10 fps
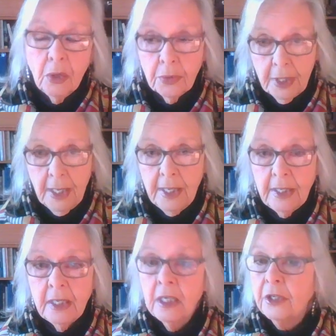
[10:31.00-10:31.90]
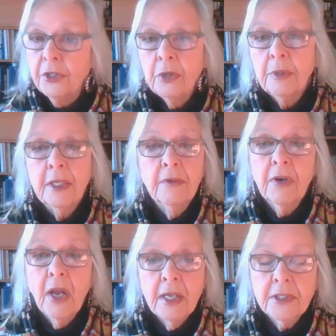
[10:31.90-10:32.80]
Okay, nobody
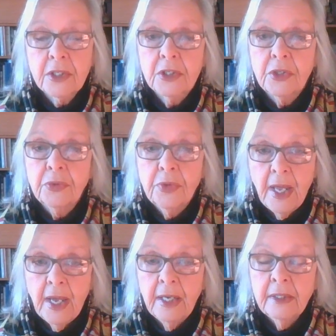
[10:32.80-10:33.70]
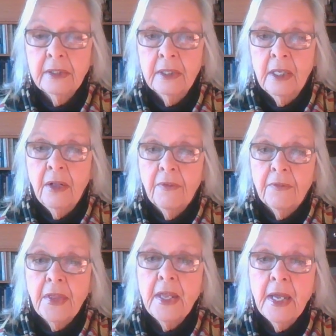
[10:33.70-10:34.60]
ever asks you that.
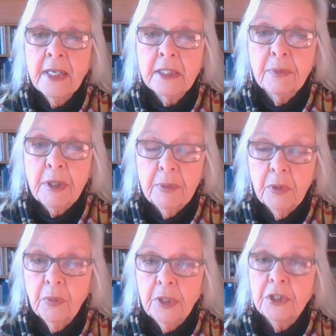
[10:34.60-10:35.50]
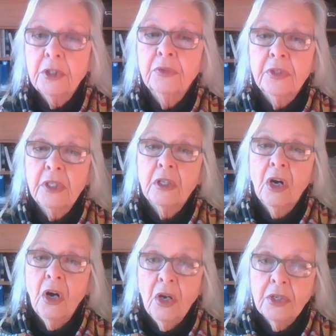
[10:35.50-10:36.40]
They ask people, what do you think
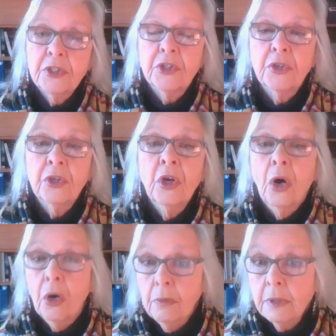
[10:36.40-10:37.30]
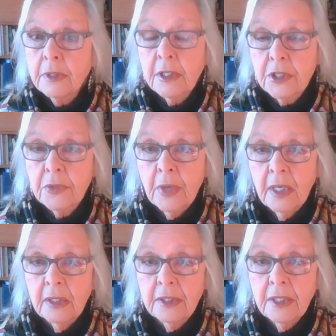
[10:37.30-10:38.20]
caused your
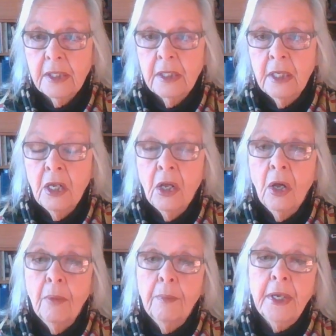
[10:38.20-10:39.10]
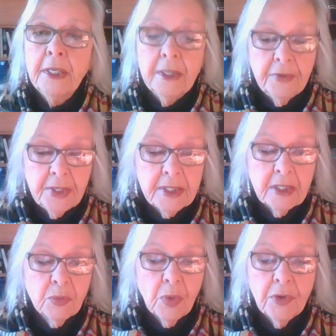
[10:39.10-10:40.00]
homosexuality? But this
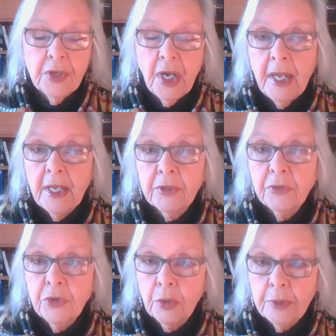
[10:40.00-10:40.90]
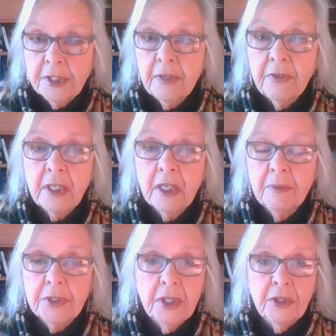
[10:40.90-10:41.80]
is where the heteronormativity
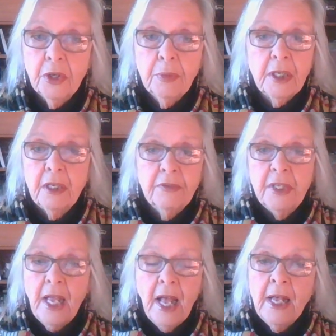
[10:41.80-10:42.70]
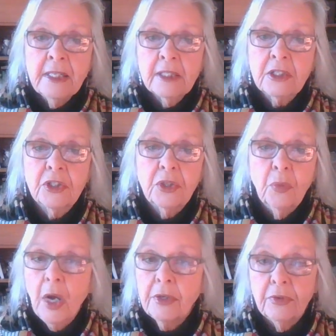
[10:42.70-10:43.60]
comes in. Nobody even asks you
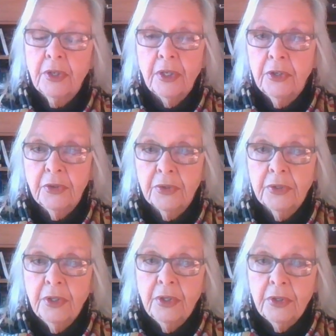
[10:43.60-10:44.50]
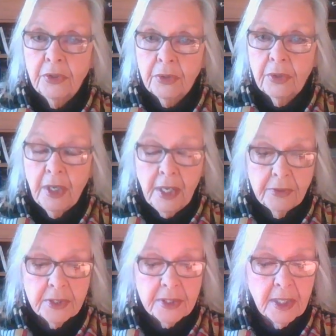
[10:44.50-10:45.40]
why you think you're
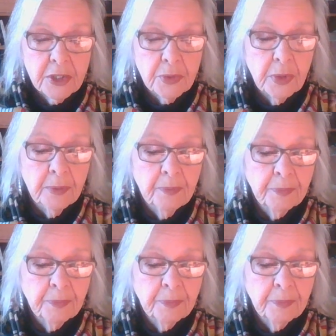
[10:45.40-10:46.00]
heterosexual.